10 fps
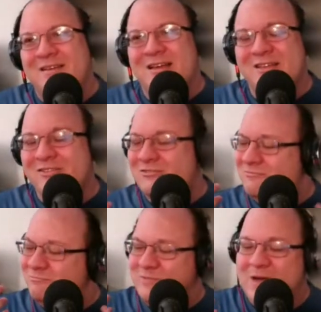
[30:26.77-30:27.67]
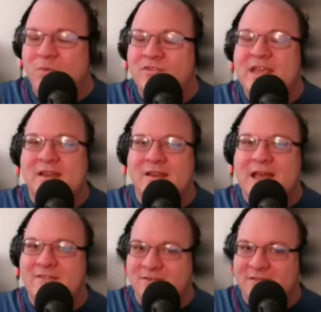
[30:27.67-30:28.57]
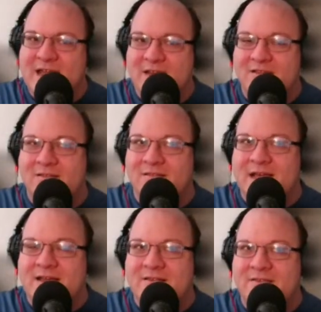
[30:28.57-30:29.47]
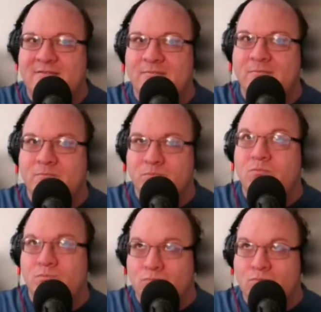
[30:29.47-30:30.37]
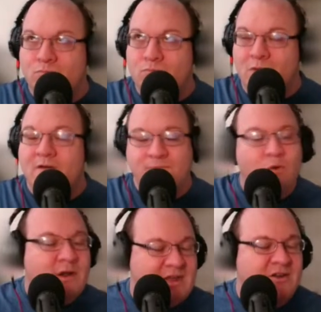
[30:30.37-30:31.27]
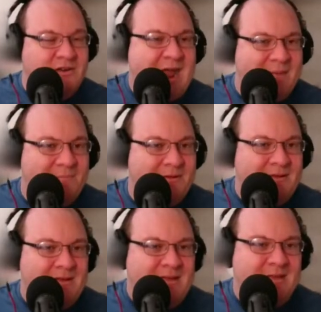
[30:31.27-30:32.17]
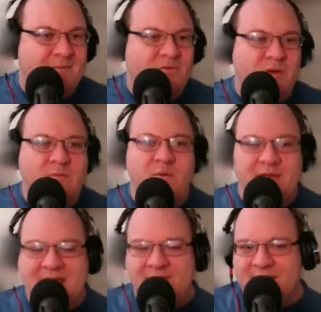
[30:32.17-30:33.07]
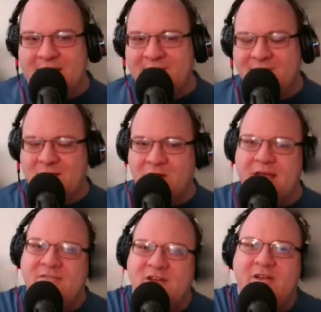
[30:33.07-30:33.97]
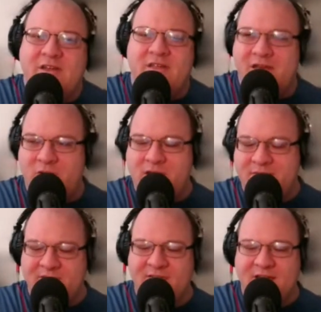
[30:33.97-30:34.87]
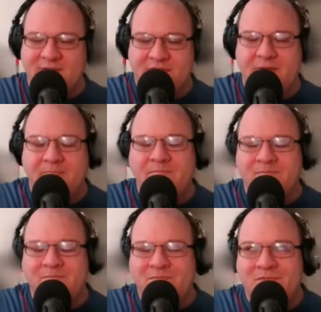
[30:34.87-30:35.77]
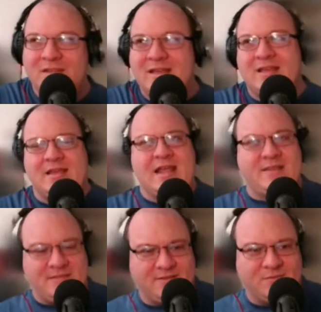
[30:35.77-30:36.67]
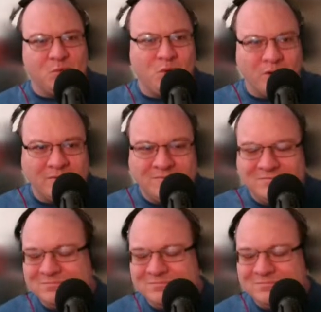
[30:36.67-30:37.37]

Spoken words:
Because, yeah, once again, as you stated, that is a 40-year gap in between when we have our last archaeological evidence of them and this war.